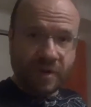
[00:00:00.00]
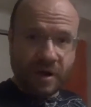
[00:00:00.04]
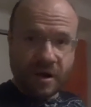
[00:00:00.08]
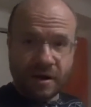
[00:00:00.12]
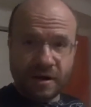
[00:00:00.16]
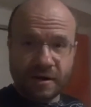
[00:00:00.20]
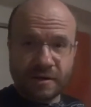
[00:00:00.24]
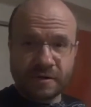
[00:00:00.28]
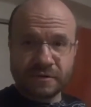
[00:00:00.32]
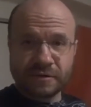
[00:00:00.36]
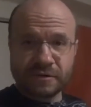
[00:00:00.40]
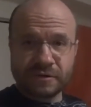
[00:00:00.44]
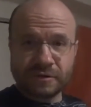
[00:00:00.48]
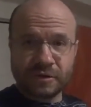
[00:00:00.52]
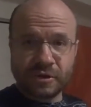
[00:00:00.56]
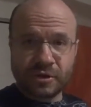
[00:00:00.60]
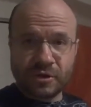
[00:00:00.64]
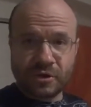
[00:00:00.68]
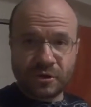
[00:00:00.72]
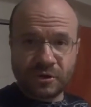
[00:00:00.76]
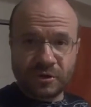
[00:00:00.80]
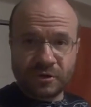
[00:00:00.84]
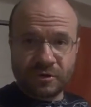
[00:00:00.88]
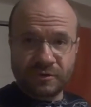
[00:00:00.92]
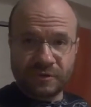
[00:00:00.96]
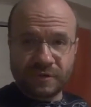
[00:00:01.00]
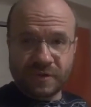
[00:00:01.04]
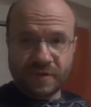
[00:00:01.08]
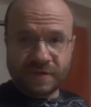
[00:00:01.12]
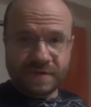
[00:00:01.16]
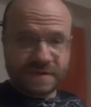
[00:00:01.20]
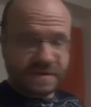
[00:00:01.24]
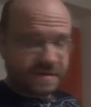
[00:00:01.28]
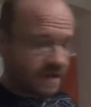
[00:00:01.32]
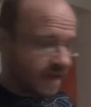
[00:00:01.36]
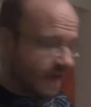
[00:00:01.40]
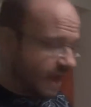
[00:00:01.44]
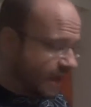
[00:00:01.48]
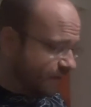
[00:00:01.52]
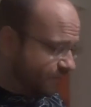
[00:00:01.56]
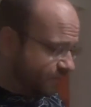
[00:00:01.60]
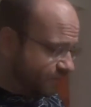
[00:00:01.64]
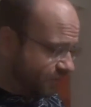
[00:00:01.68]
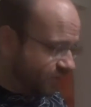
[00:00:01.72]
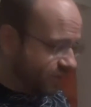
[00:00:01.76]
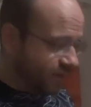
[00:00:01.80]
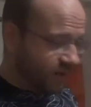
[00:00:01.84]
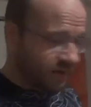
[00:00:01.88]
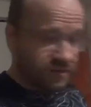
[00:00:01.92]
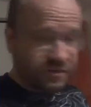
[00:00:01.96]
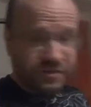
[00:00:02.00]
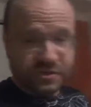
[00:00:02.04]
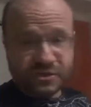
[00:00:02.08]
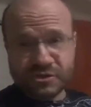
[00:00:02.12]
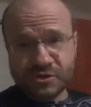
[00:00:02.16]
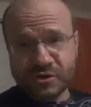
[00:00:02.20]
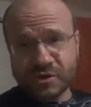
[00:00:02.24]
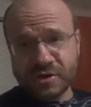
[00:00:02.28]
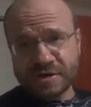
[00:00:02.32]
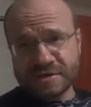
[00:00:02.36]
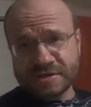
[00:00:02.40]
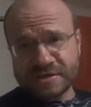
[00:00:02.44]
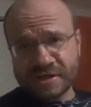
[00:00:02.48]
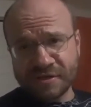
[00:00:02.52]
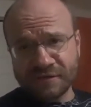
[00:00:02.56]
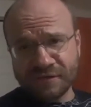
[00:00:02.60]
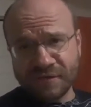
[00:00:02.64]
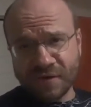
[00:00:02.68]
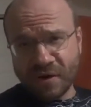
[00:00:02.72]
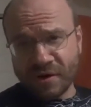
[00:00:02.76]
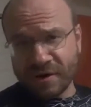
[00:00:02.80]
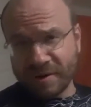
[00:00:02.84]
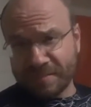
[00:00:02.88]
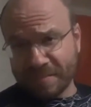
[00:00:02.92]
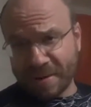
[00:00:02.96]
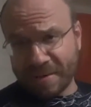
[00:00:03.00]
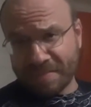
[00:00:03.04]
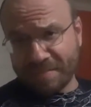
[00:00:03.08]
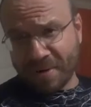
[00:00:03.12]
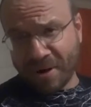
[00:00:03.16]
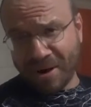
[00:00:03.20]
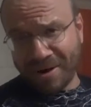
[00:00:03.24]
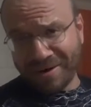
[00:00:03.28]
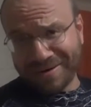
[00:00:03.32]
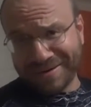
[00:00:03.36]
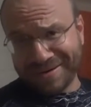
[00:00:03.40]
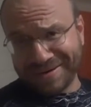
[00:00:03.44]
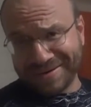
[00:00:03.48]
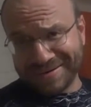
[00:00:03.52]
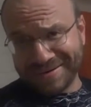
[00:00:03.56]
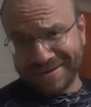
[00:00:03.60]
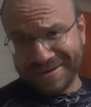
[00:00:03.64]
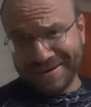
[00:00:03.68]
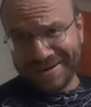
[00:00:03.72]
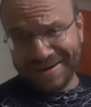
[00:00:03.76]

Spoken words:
to learn that this camera likes to turn itself on in my pocket.